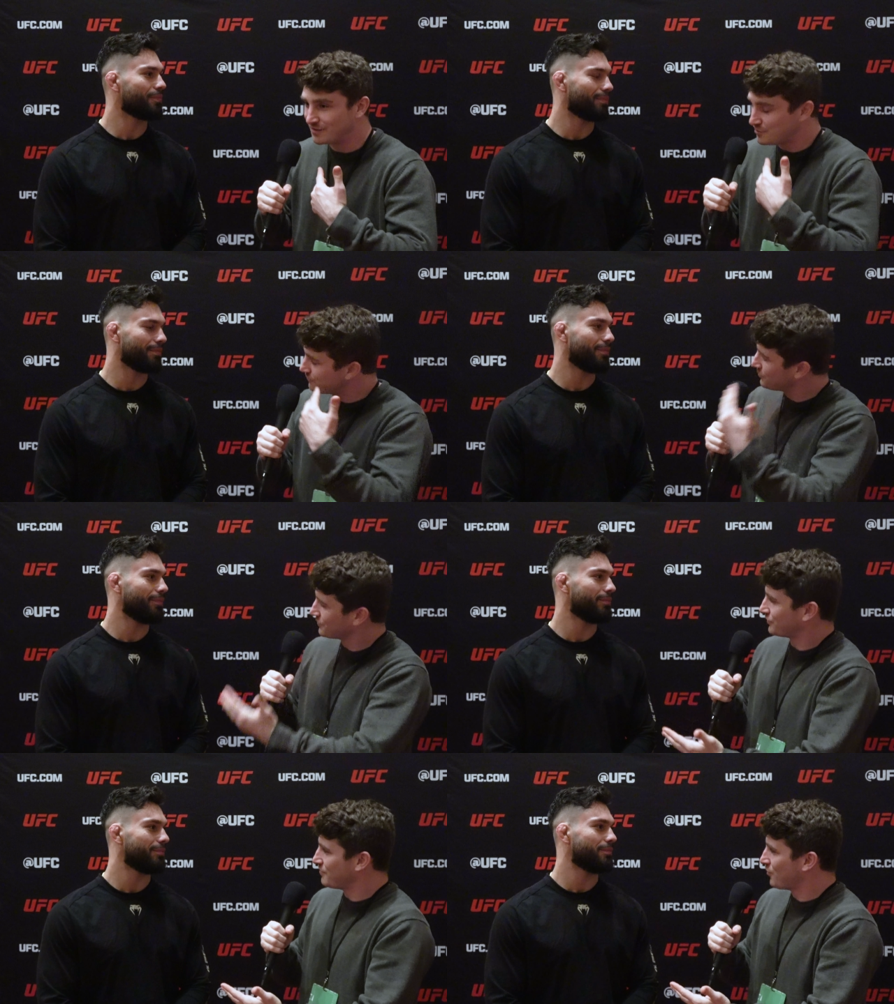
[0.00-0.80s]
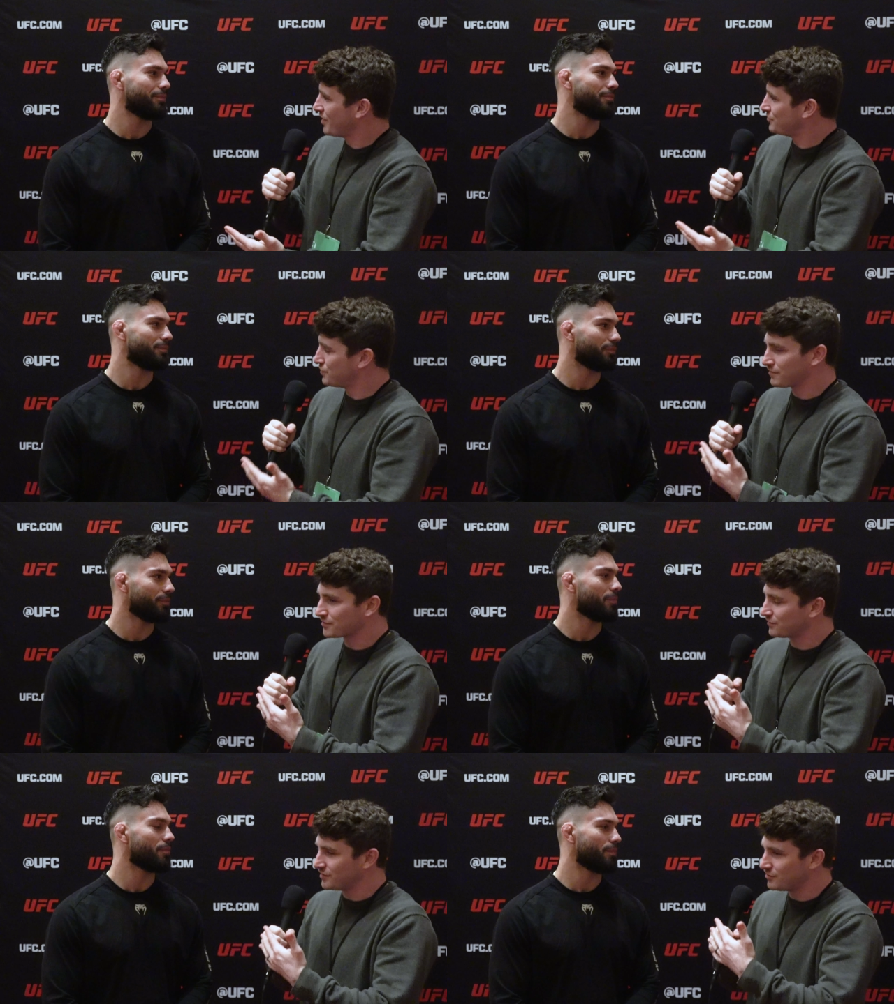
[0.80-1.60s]
Speaker 1: do you feel the same way? Do you ever
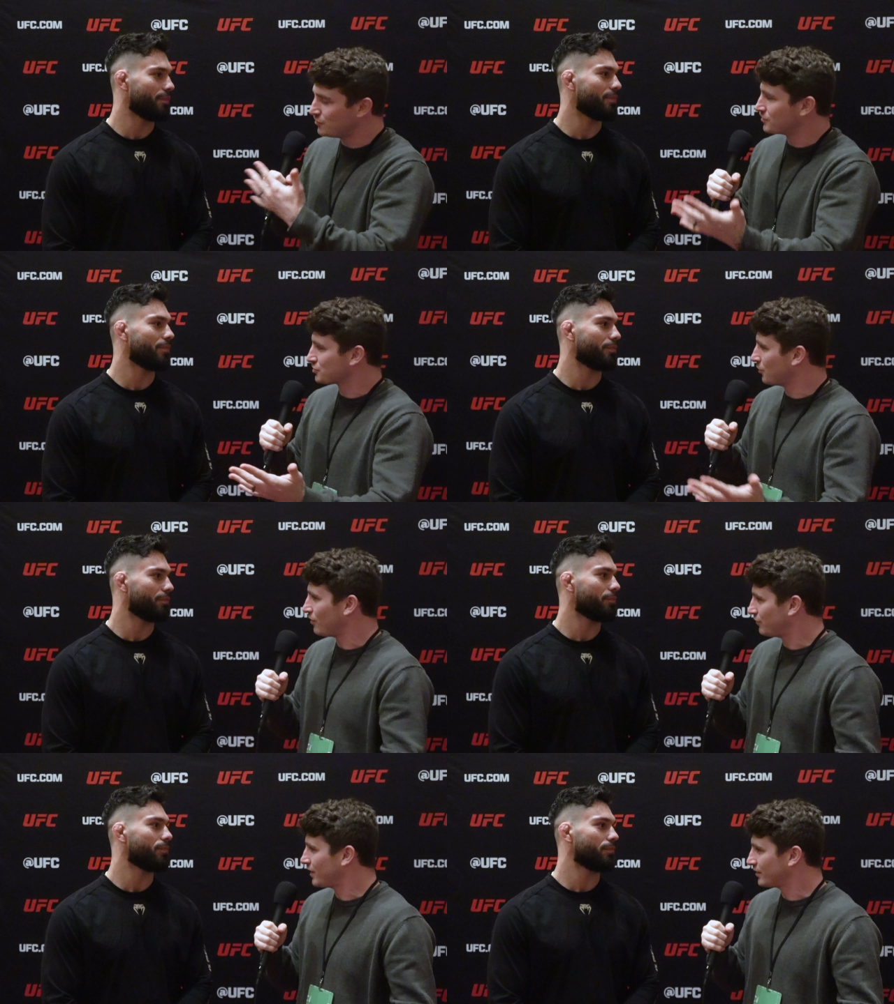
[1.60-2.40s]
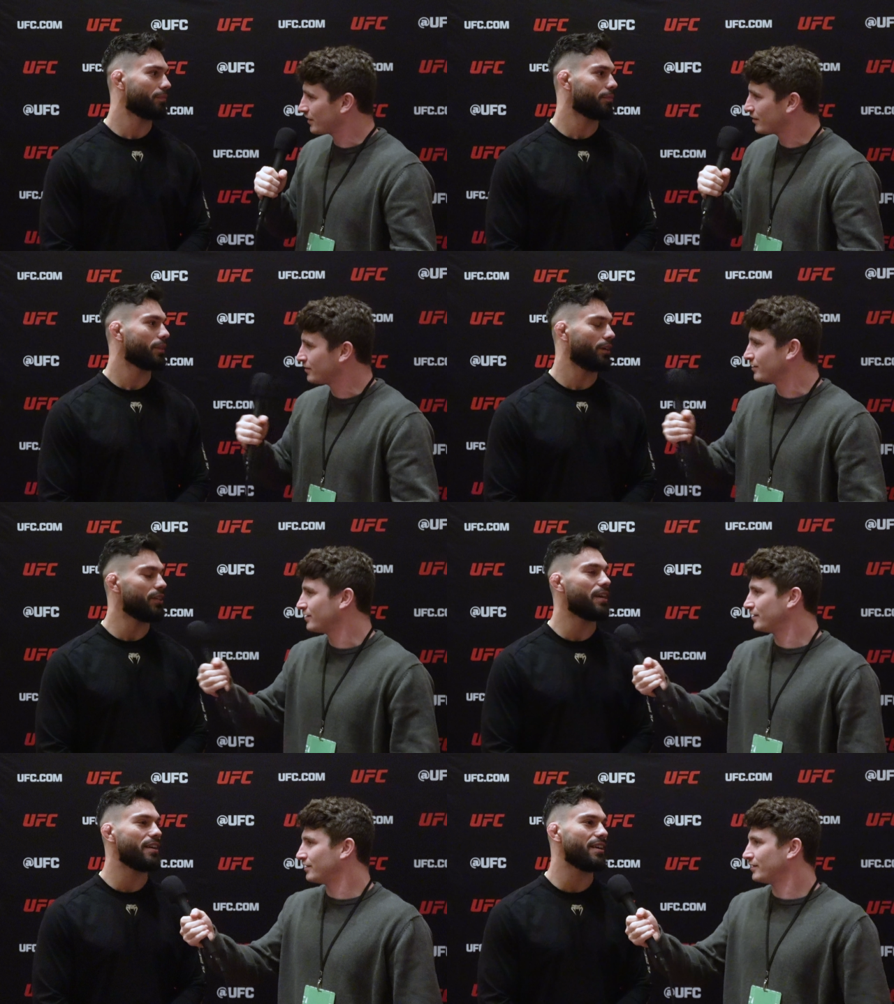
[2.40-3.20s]
see you and Jamall fighting again?
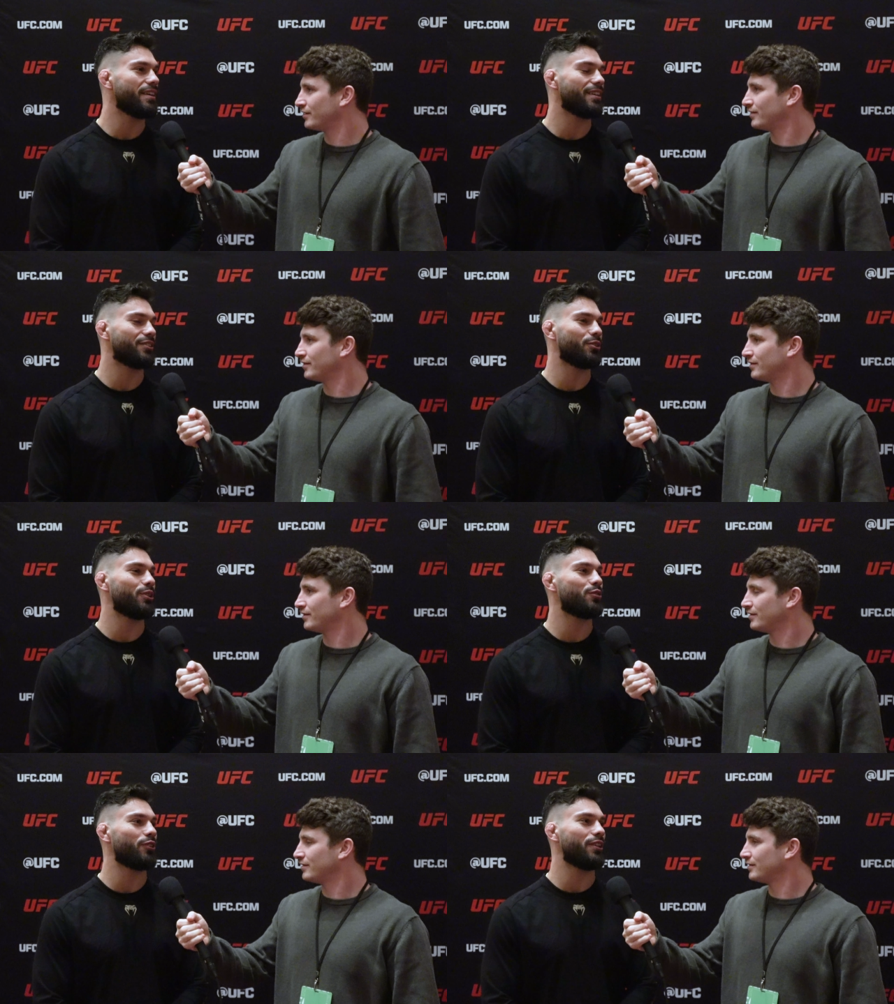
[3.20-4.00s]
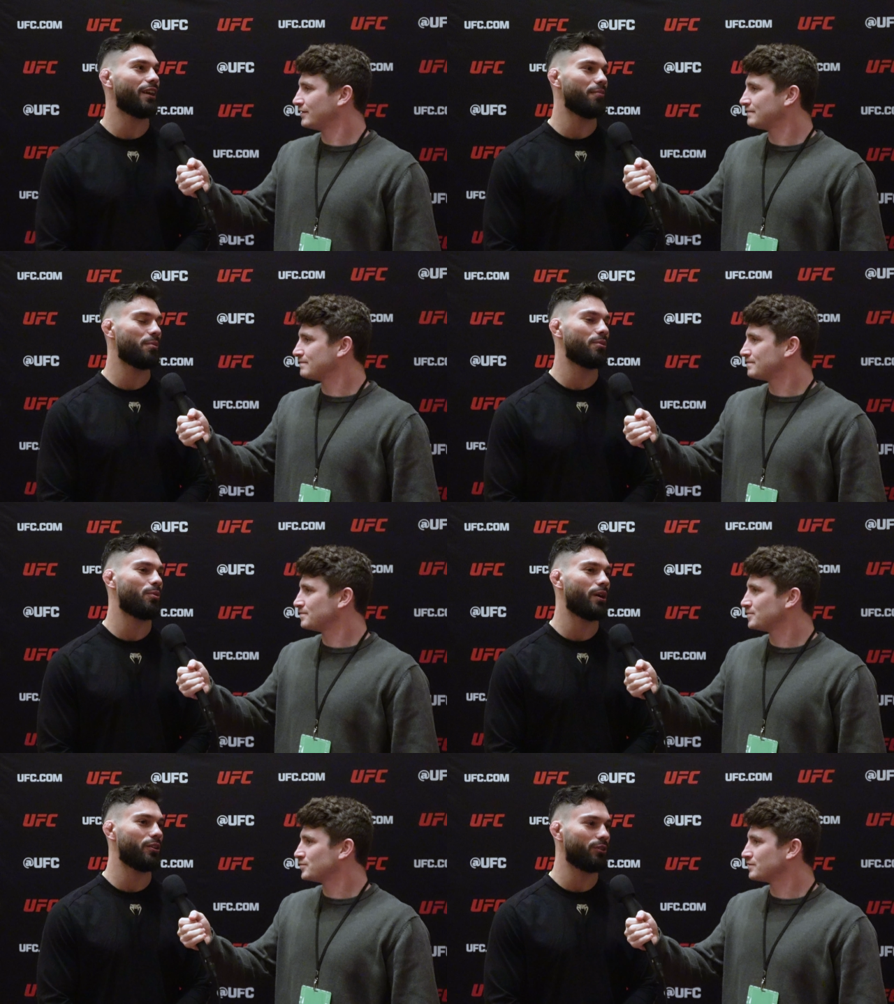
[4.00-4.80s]
Yeah, yeah, yeah. So it's funny. I remember a
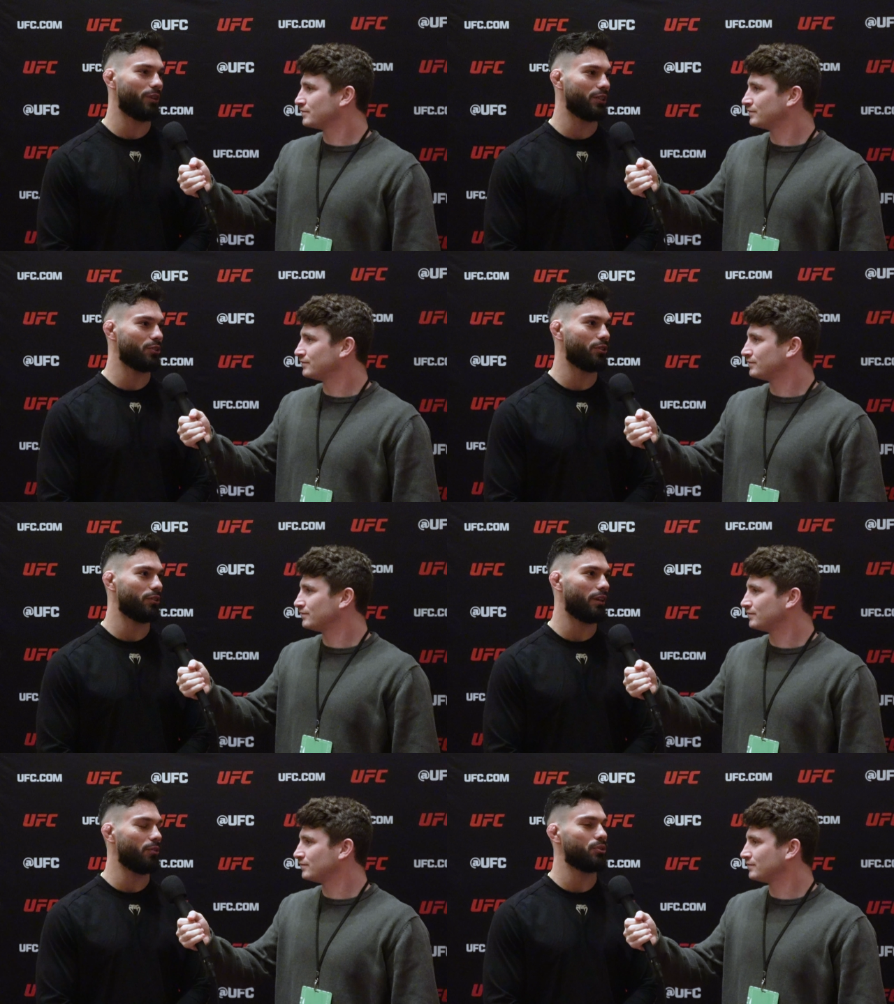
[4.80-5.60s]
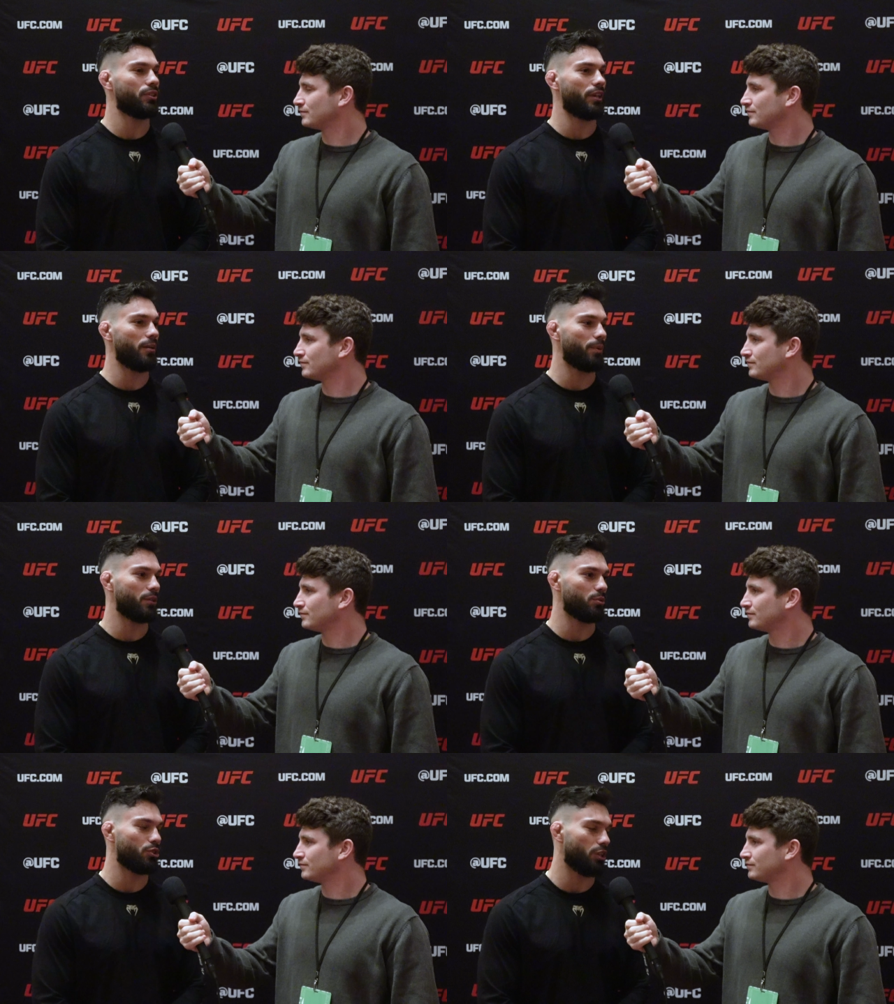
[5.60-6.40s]
while ago, I saw, I was at the
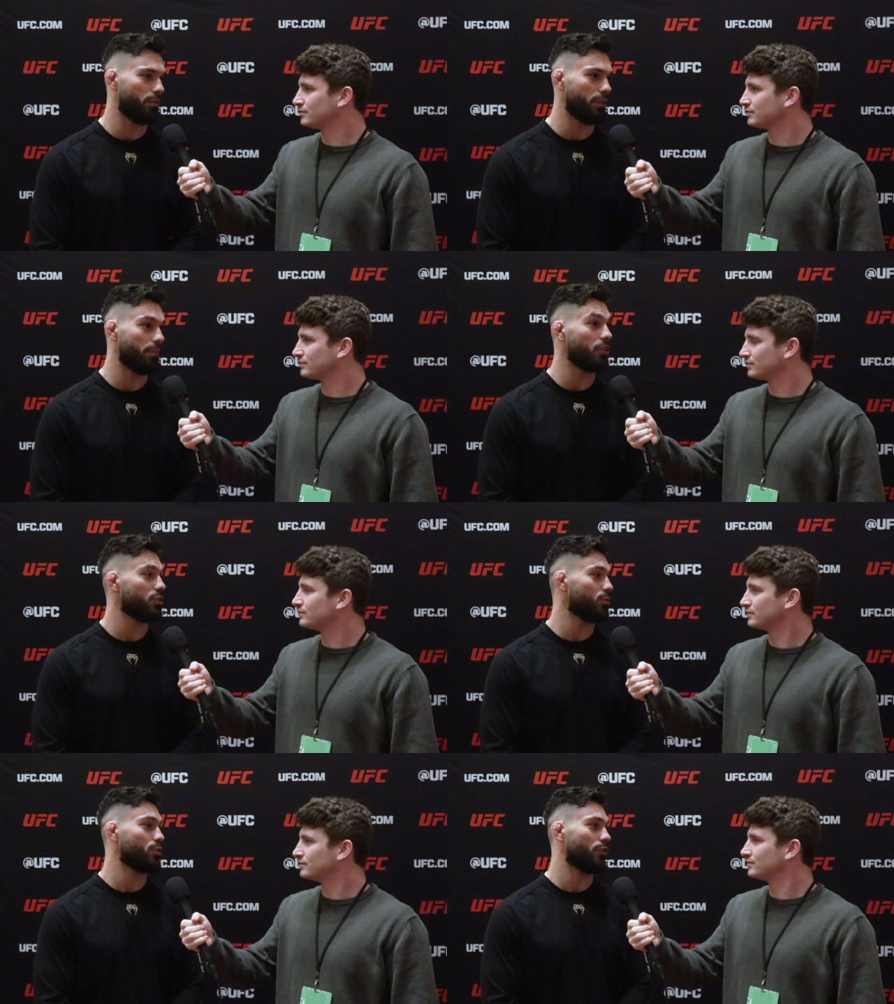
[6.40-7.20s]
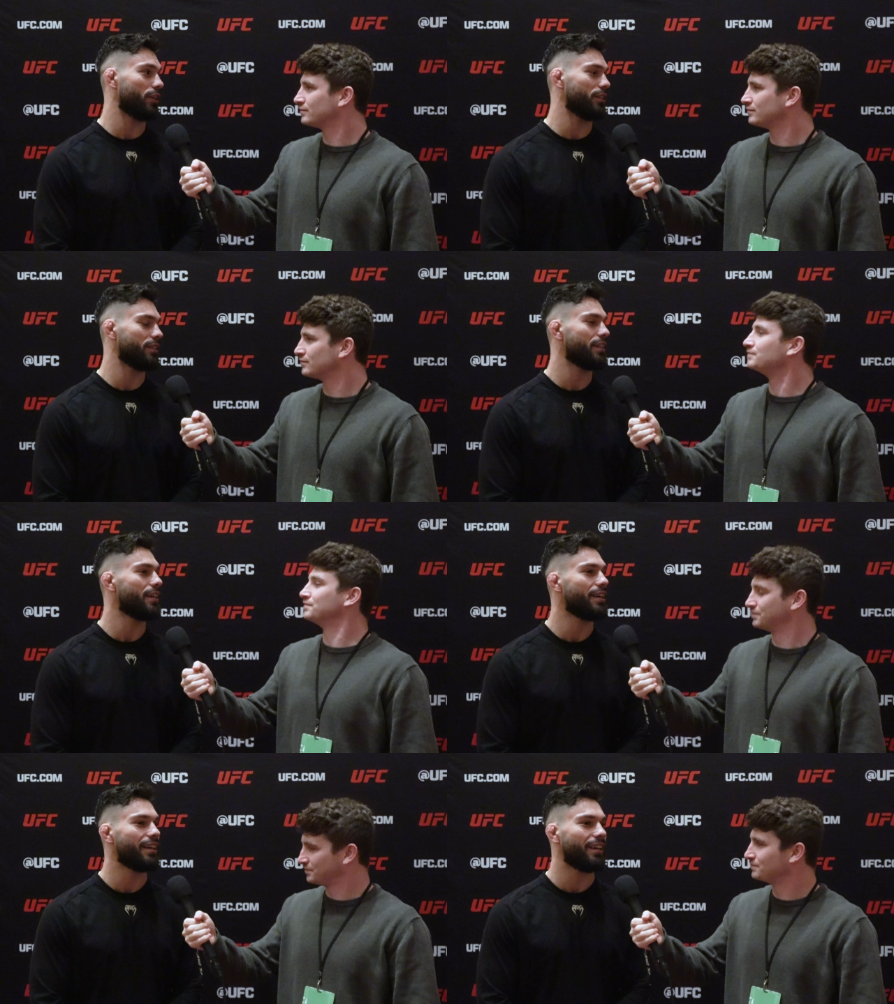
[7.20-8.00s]
Apex with Shelby and Melsic was fighting. Mm-hmm.
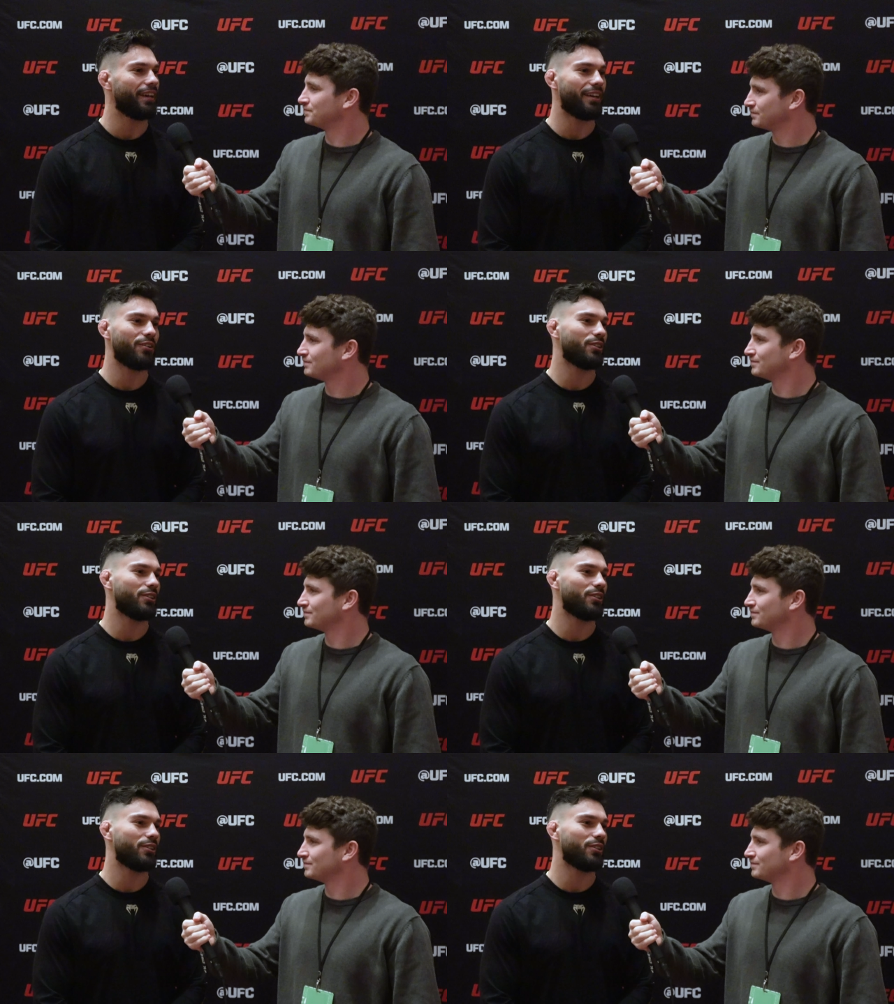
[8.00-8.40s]
And I